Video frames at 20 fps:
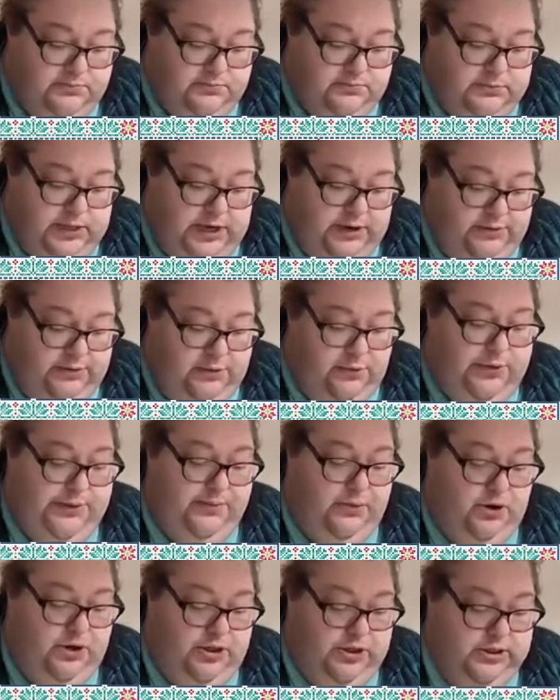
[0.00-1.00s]
no, 3
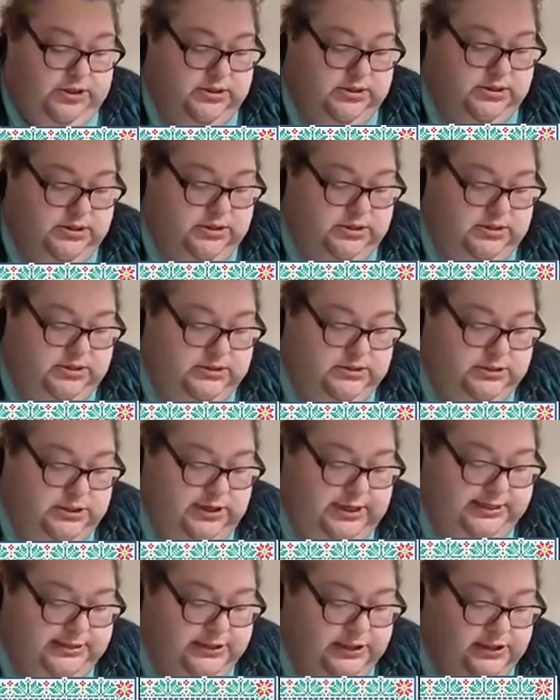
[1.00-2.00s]
more. So
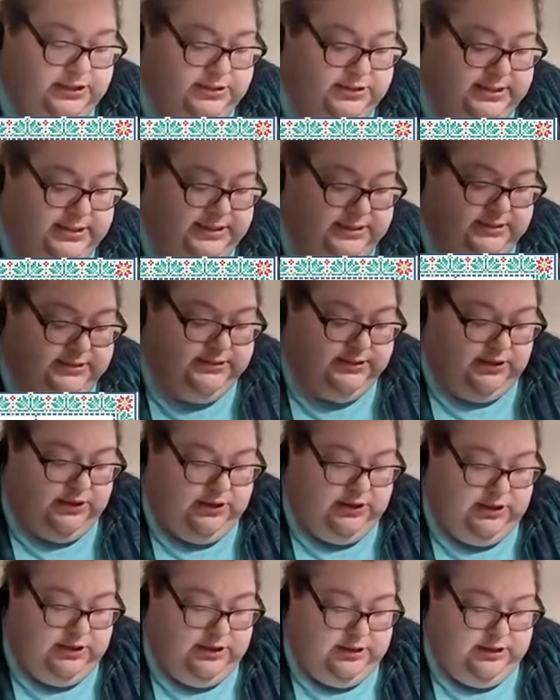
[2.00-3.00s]
I started this
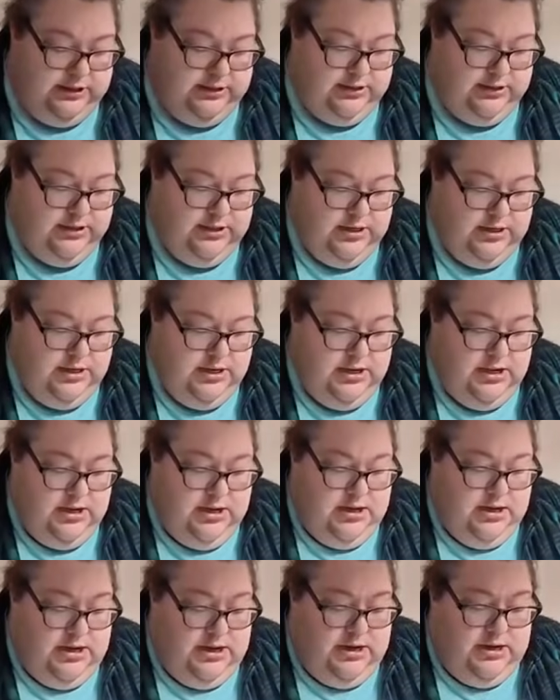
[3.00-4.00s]
on
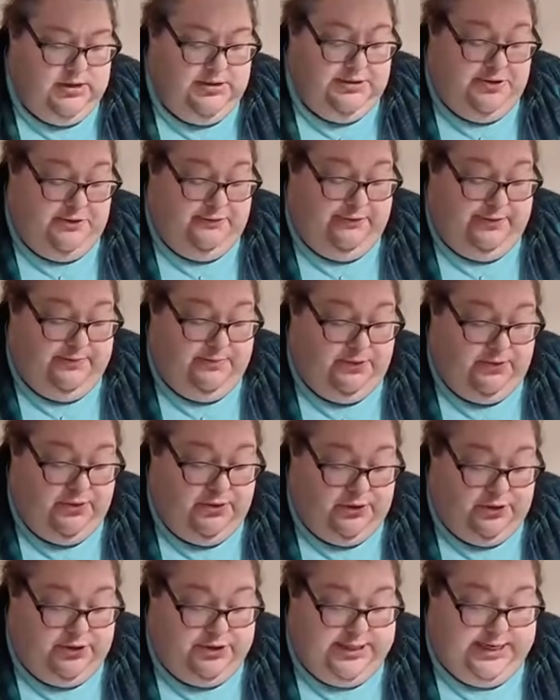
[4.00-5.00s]
November
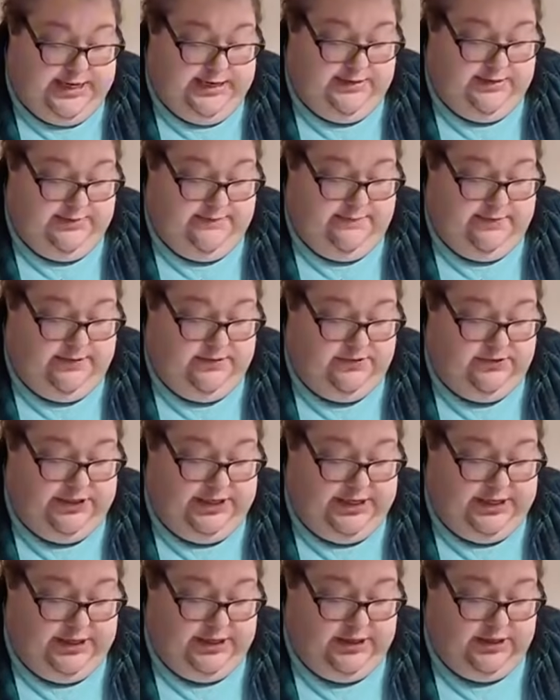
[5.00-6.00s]
13th of this
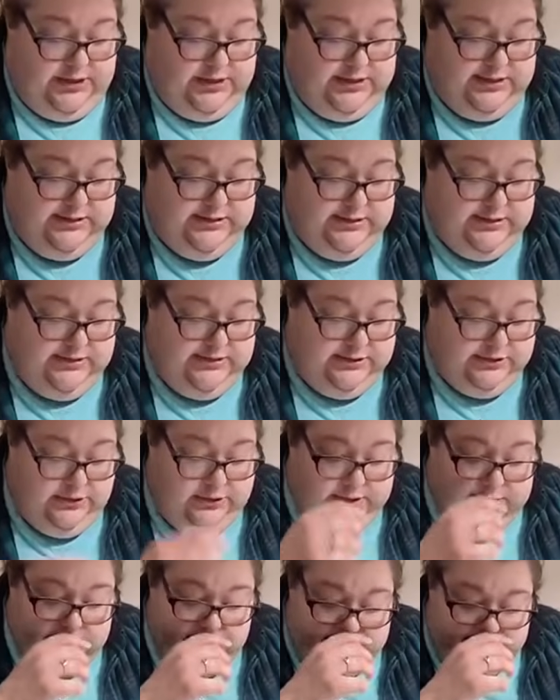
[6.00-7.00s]
year. This is the
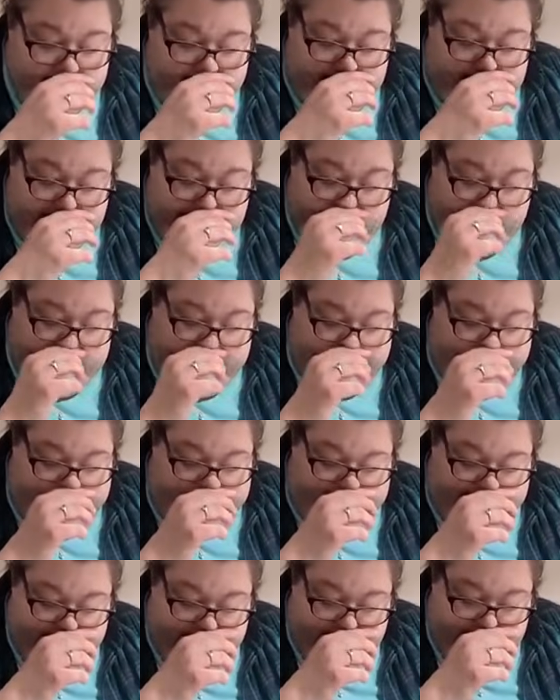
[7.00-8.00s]
Christmas Style
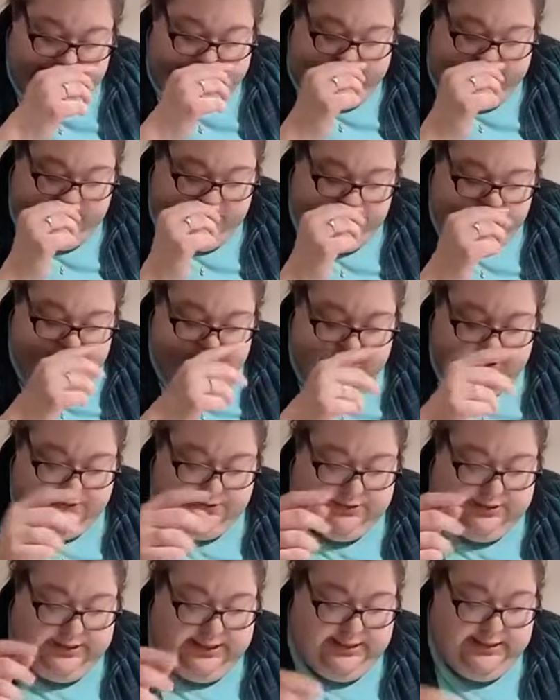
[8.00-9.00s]
by Doreen Jones,
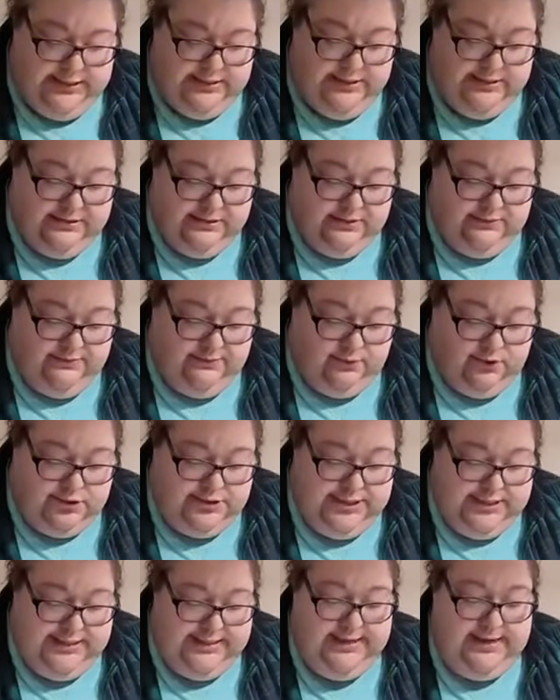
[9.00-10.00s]
and I did this on
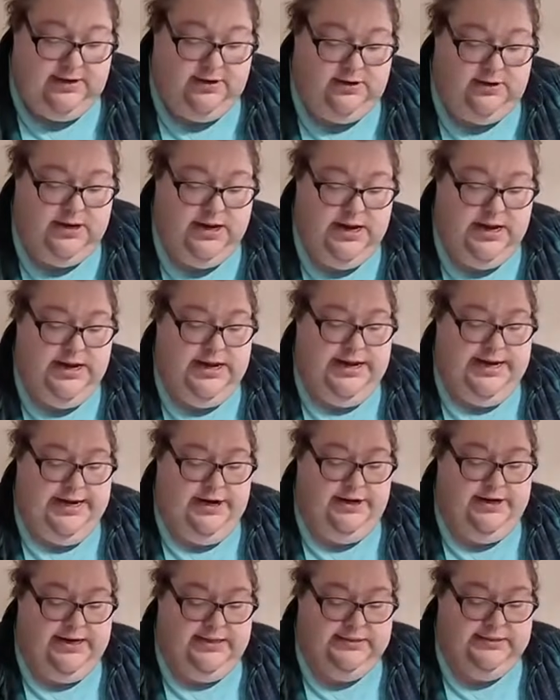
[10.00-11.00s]
14 count
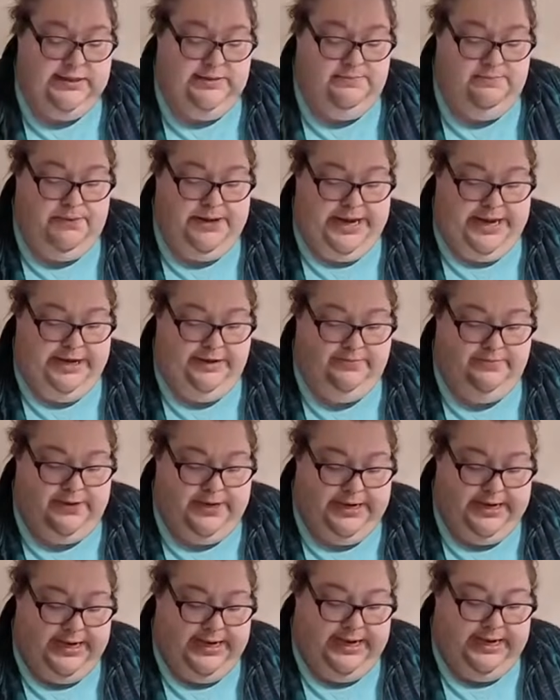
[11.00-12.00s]
Iridescent Pink
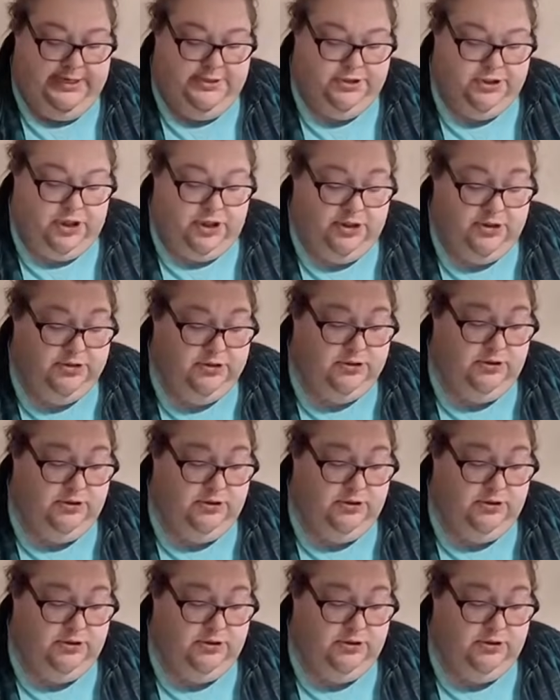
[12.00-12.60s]
by Charles